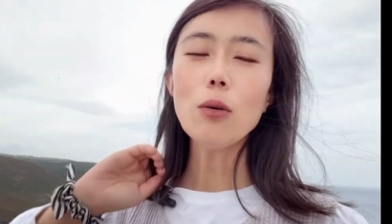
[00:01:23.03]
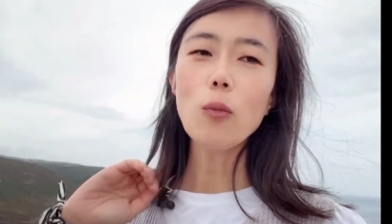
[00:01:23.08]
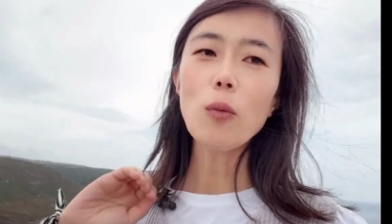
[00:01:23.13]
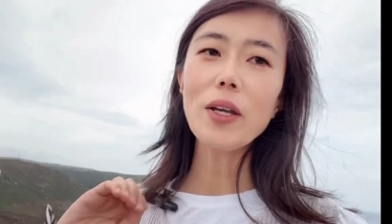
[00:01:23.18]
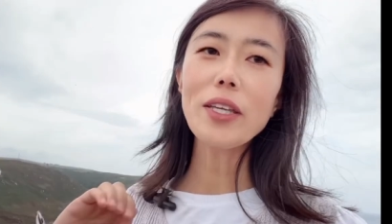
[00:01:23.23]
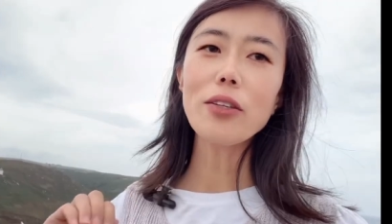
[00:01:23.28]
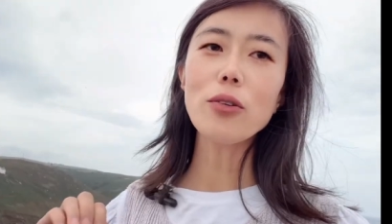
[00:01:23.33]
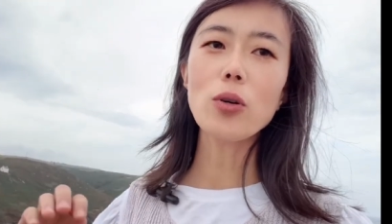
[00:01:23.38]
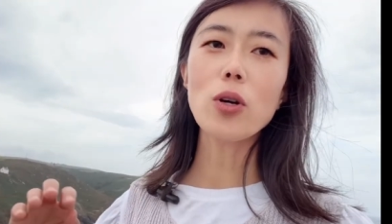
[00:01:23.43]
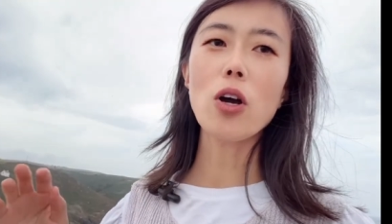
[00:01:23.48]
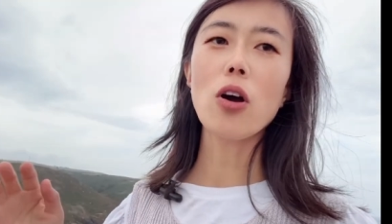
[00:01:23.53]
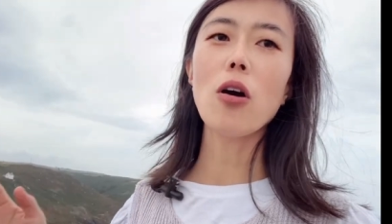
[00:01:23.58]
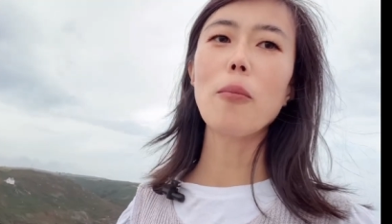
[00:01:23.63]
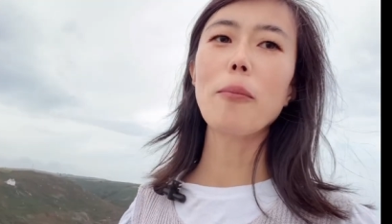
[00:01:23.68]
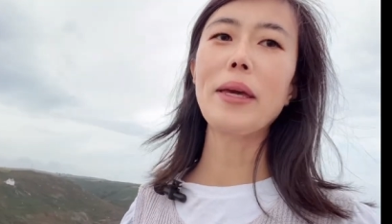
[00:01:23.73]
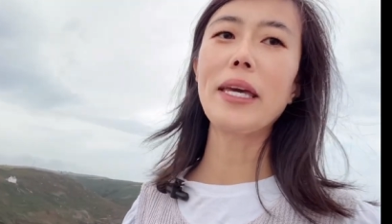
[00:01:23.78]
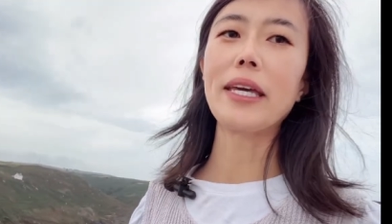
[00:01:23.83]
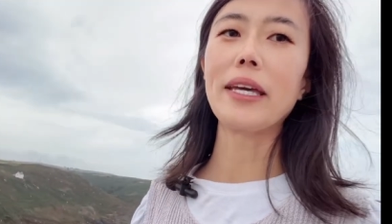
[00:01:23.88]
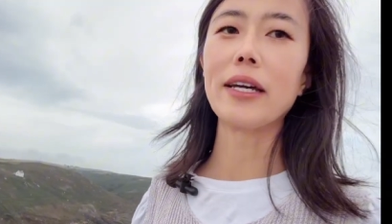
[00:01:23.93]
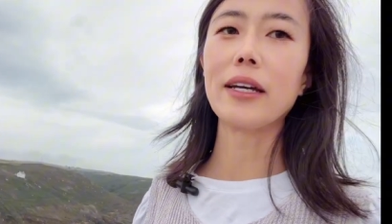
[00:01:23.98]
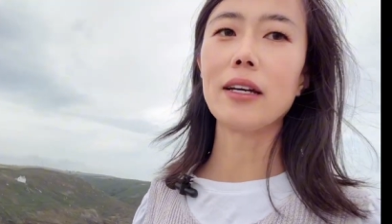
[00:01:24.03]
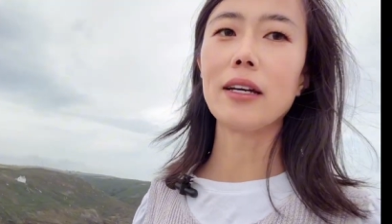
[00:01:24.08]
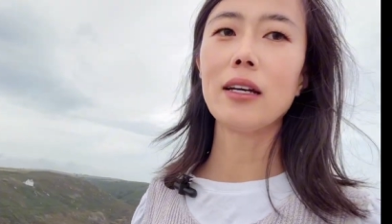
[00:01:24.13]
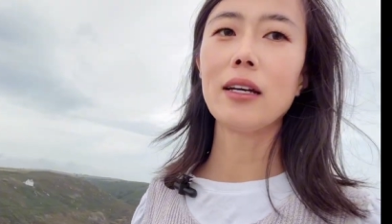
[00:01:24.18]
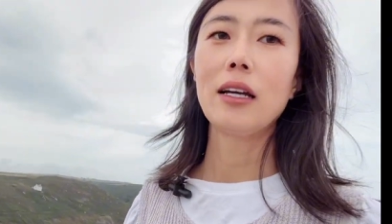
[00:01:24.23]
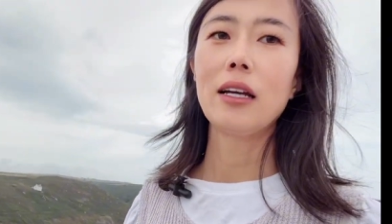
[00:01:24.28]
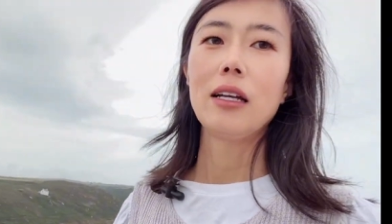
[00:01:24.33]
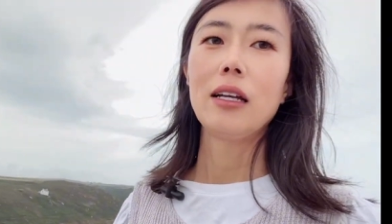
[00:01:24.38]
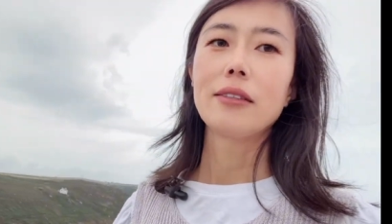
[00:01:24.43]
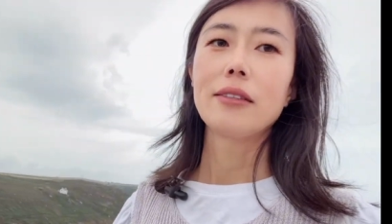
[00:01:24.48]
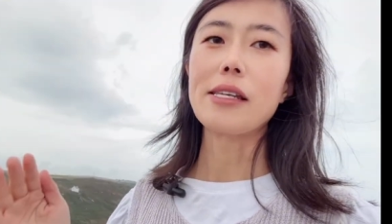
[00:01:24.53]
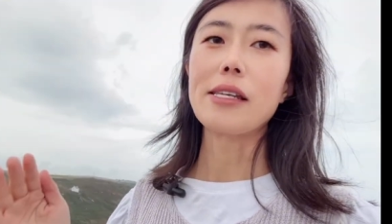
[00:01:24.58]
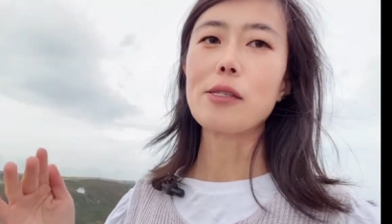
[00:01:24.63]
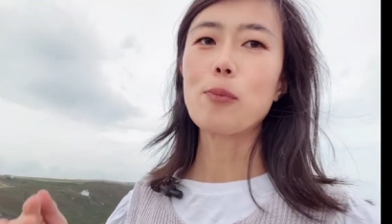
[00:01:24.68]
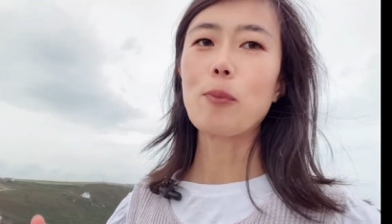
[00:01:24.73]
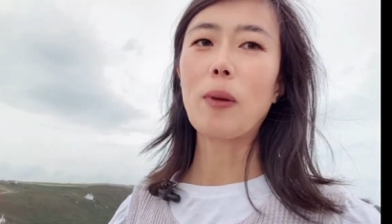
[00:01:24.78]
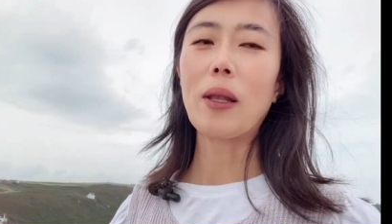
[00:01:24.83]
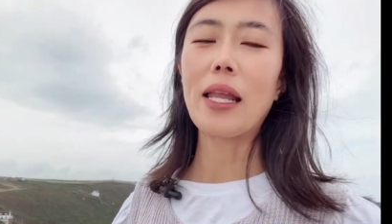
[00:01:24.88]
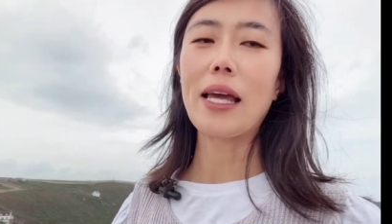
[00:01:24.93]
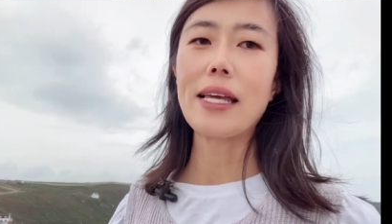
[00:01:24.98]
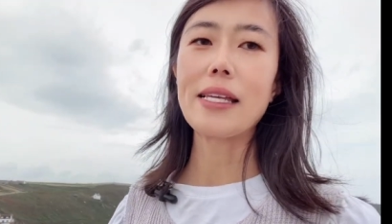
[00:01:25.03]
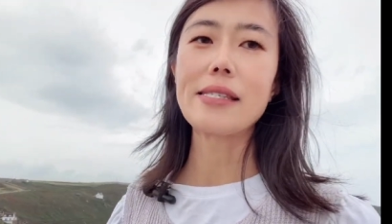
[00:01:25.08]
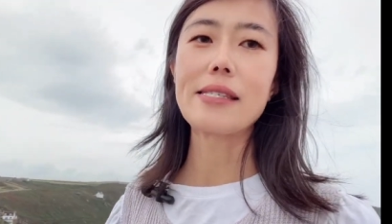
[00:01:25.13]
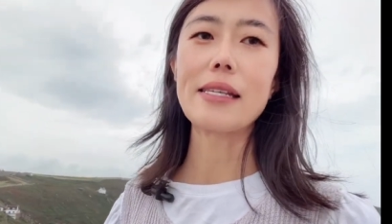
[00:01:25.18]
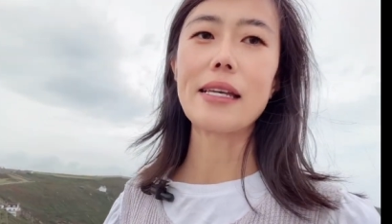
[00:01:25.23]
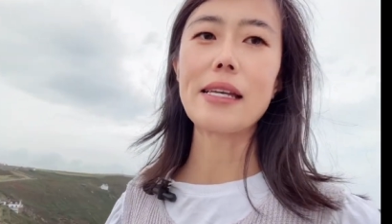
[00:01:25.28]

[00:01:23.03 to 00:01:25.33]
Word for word: when you come here, this place